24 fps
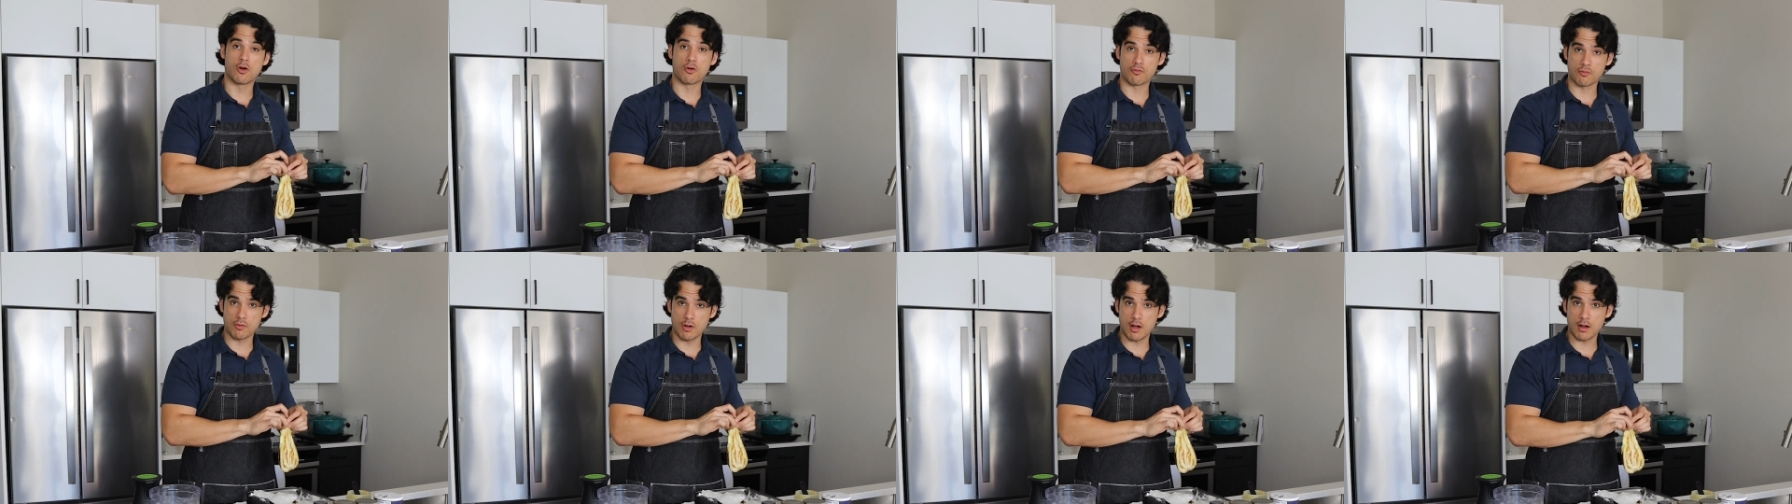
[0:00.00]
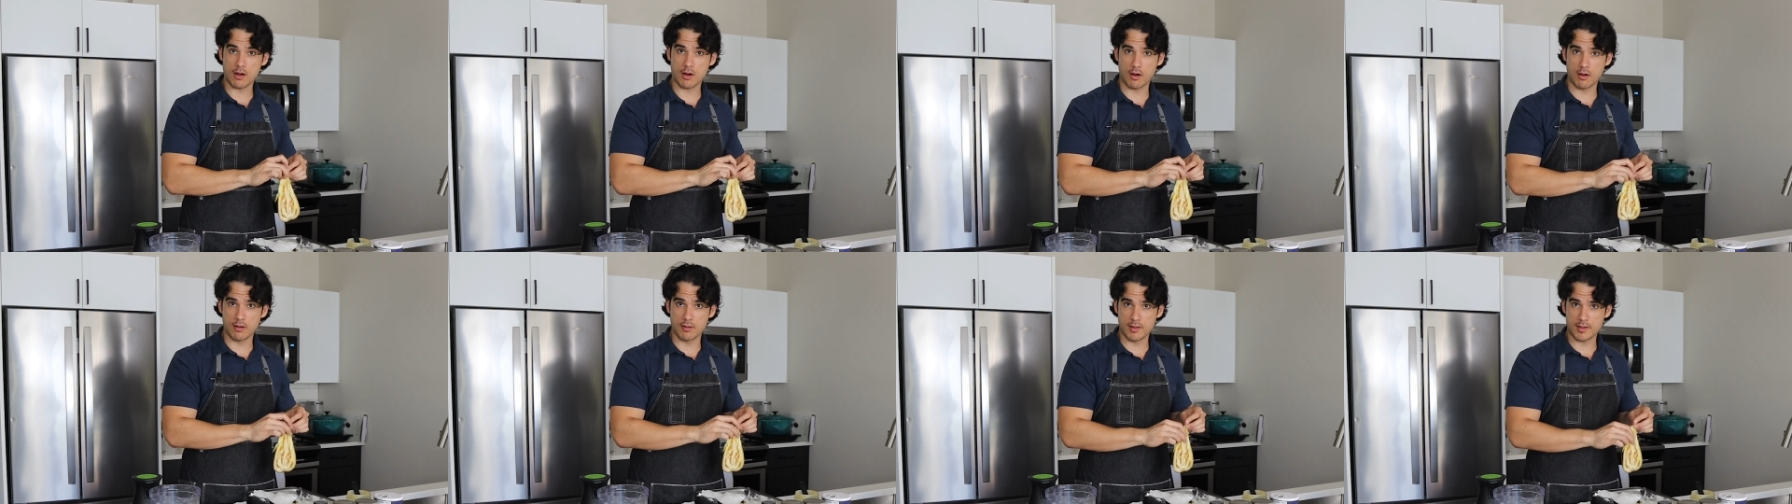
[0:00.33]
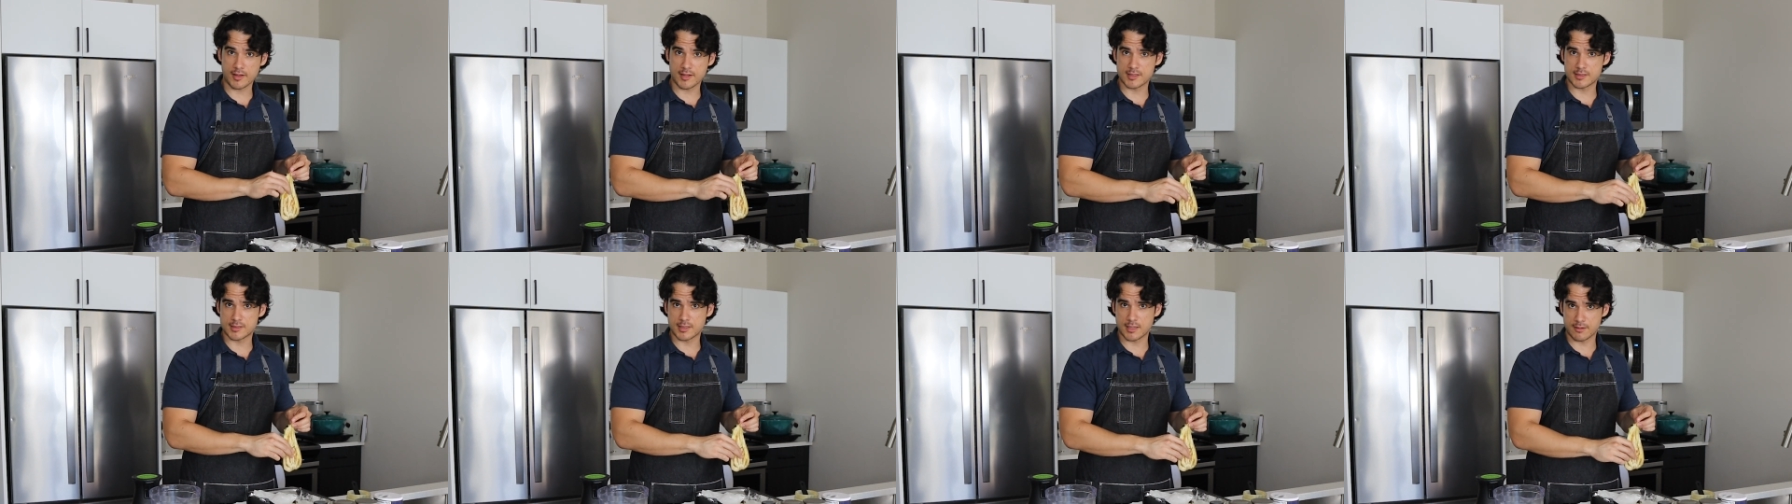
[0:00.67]
raw
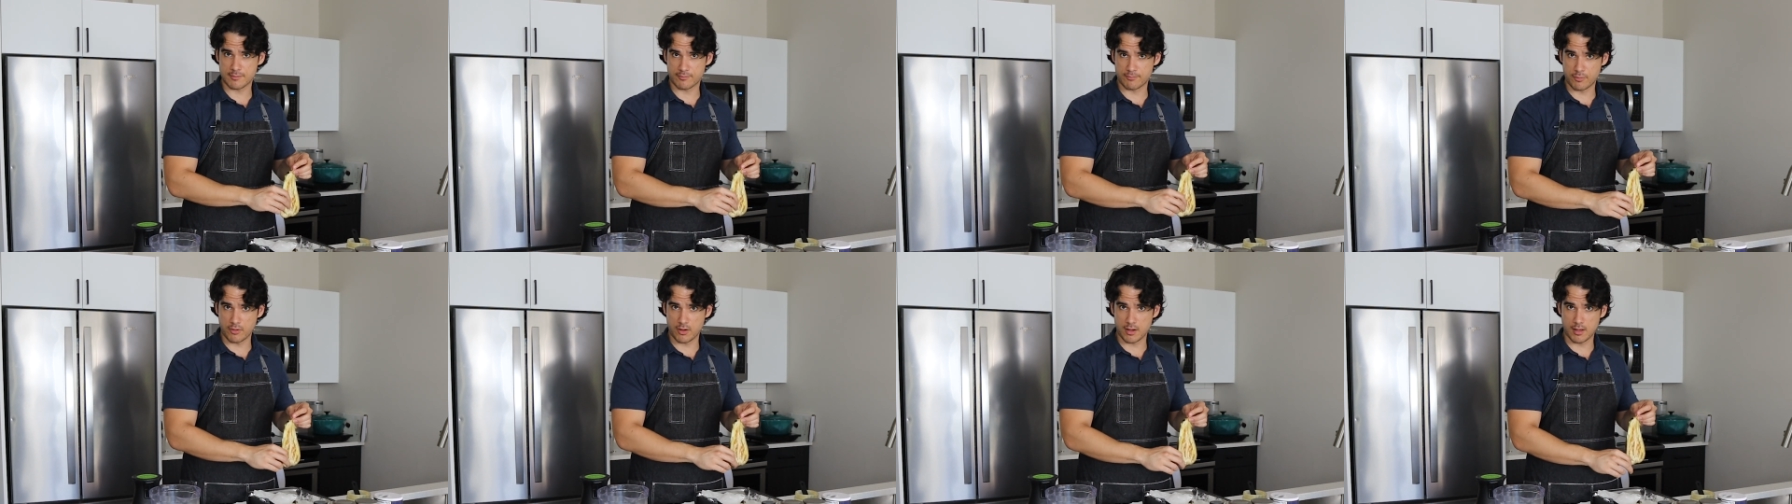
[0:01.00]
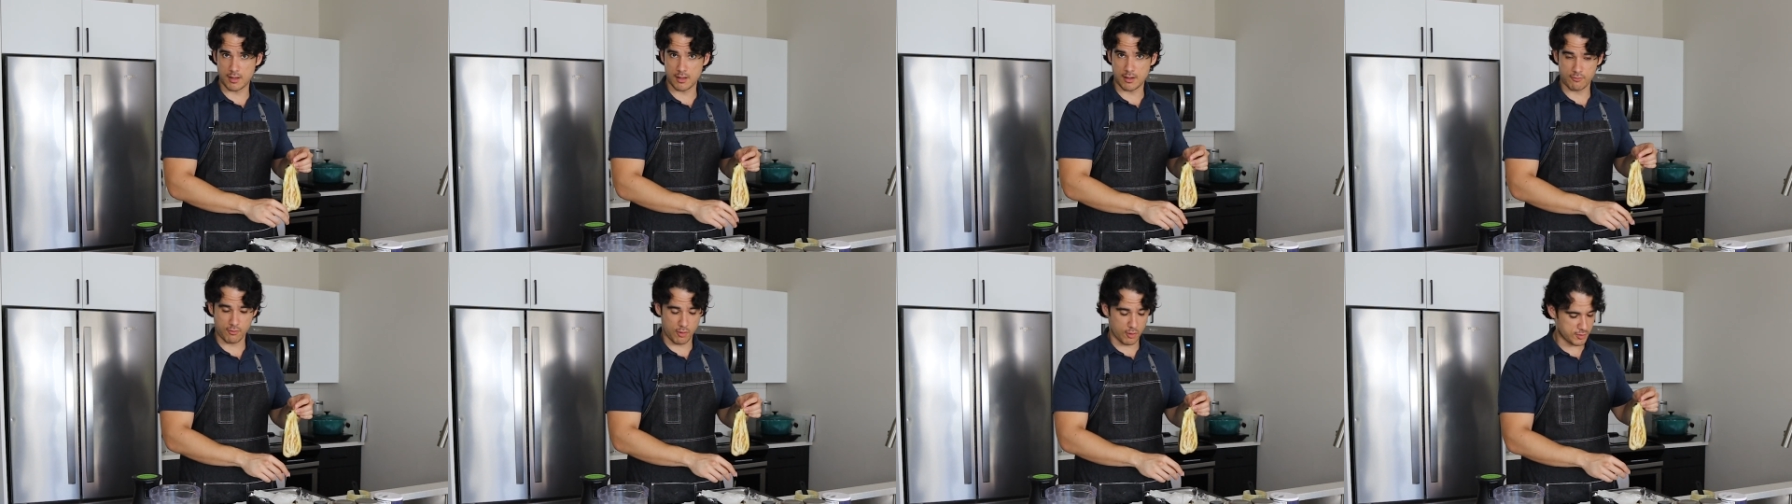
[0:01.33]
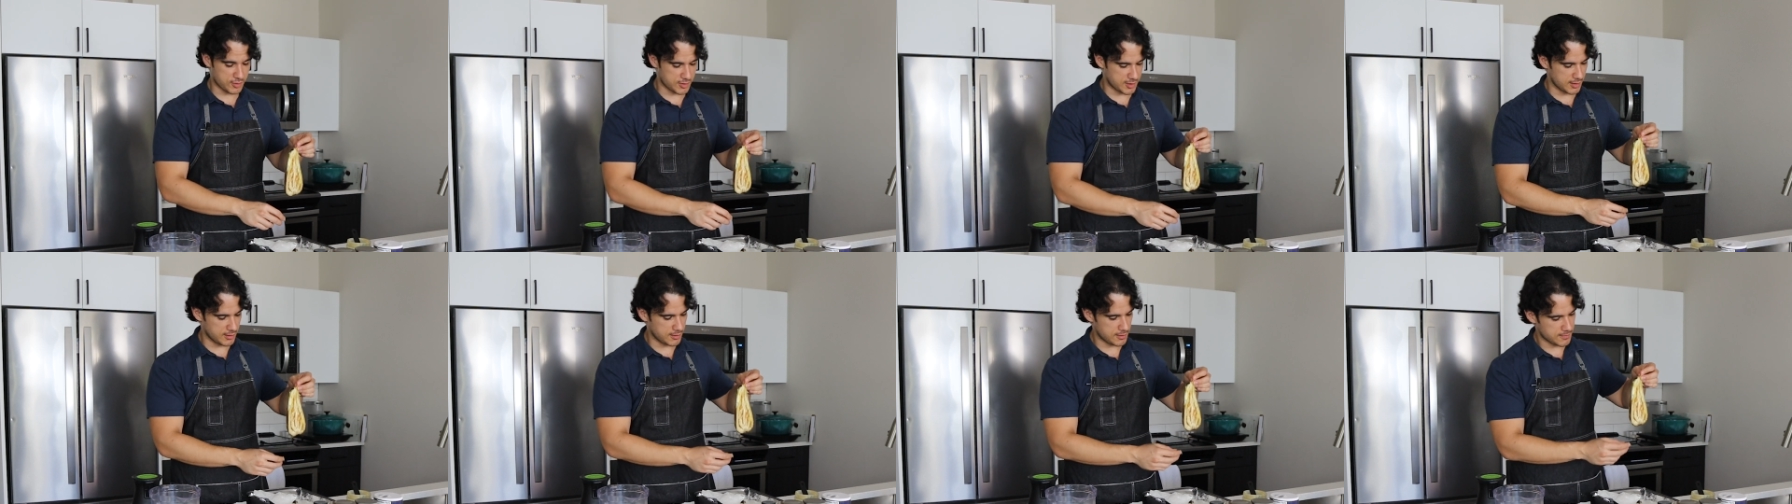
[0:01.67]
garlic instead of
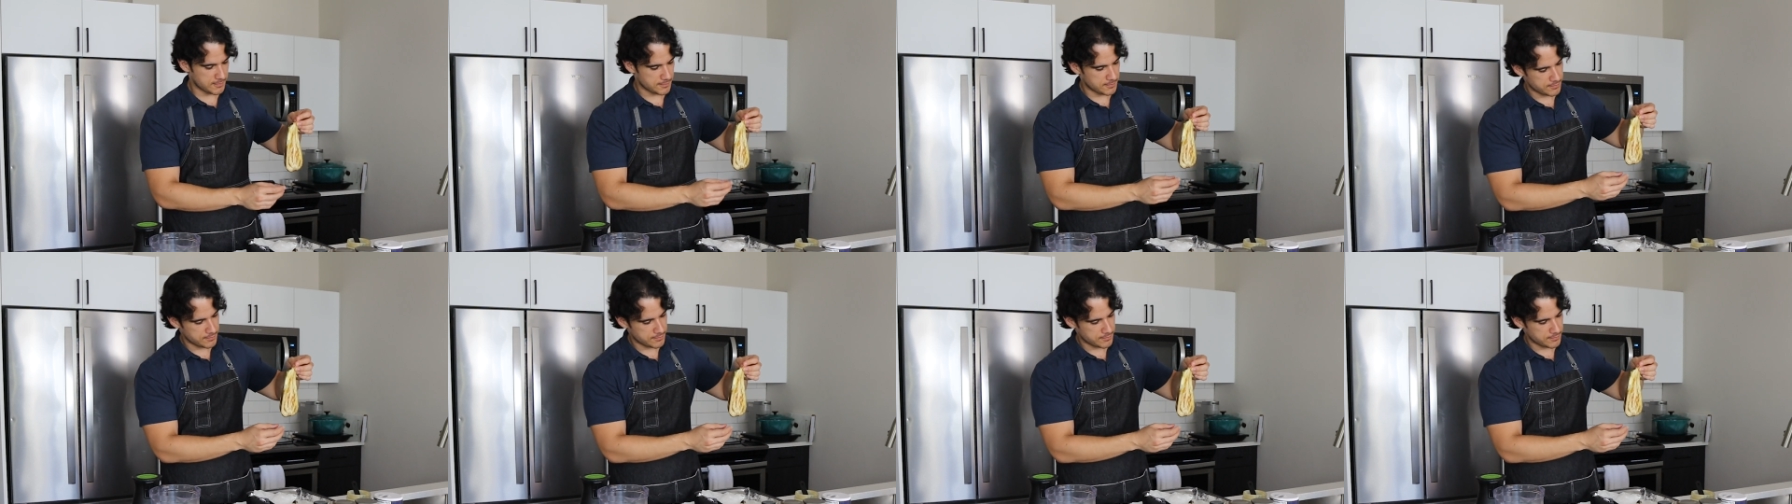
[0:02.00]
roasted.